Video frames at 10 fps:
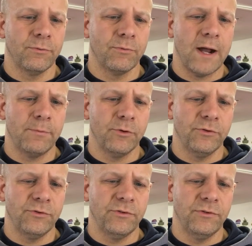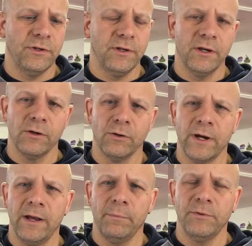Robert De Niro or
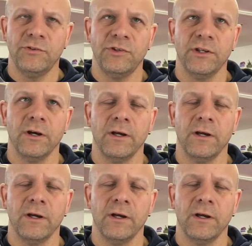Al Pacino.